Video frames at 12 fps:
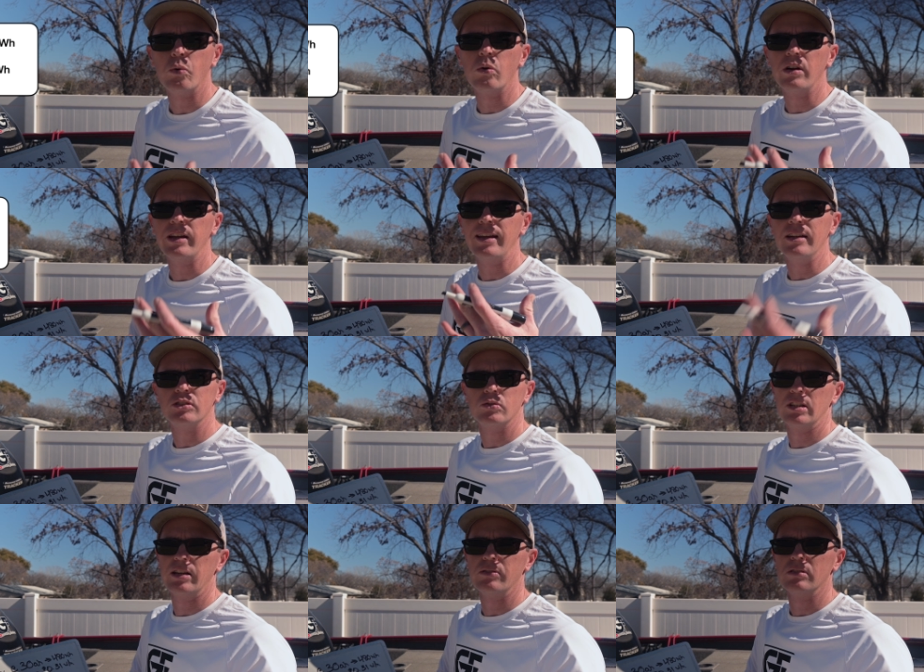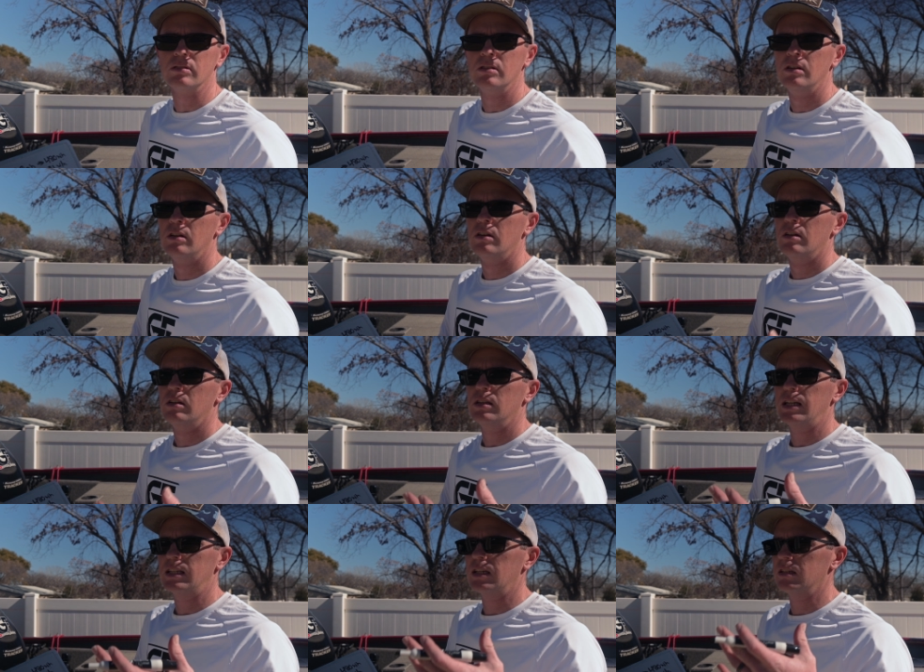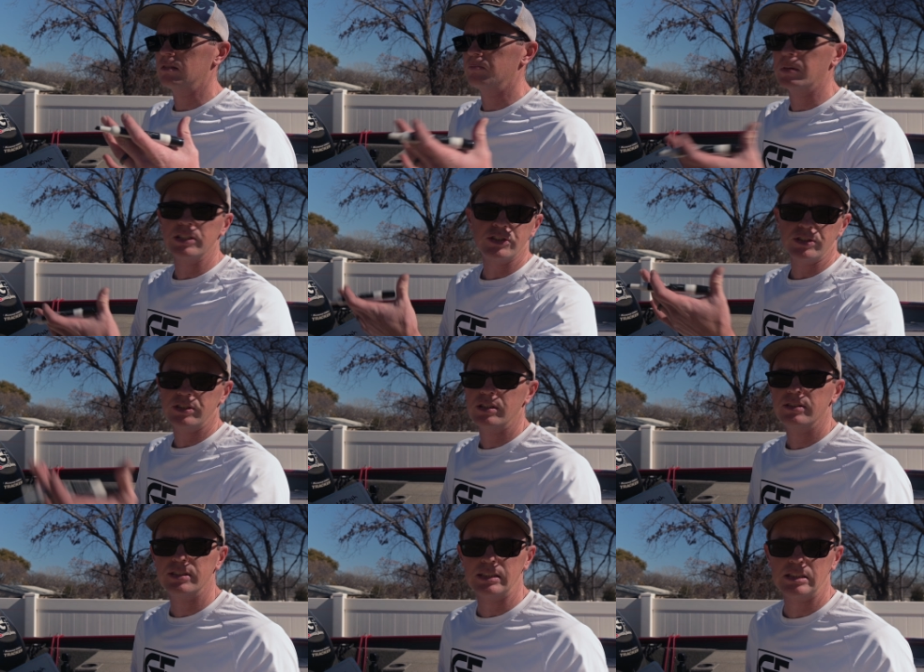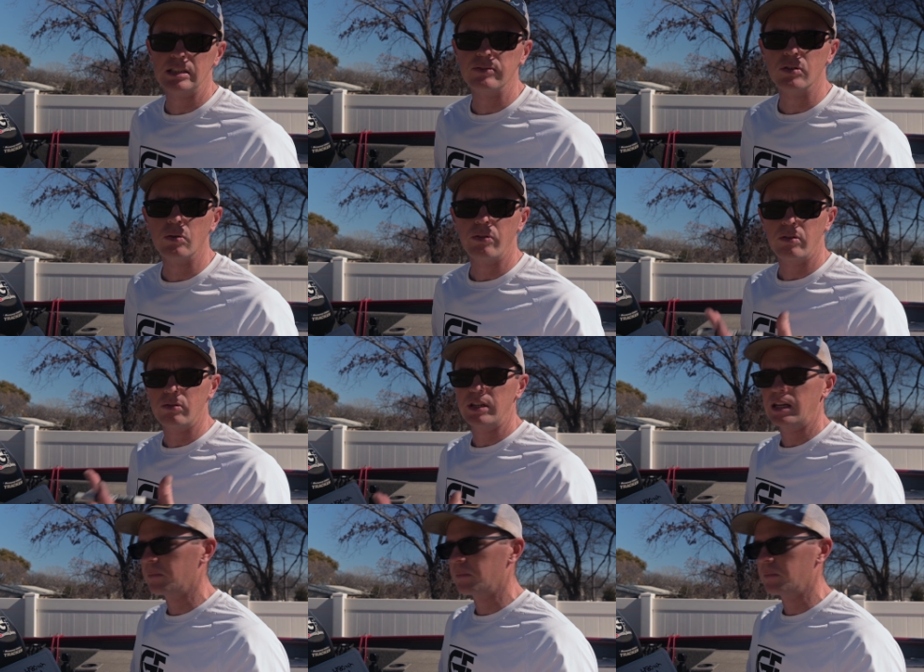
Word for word: for a entry level, like a budget sixteen volt, thirty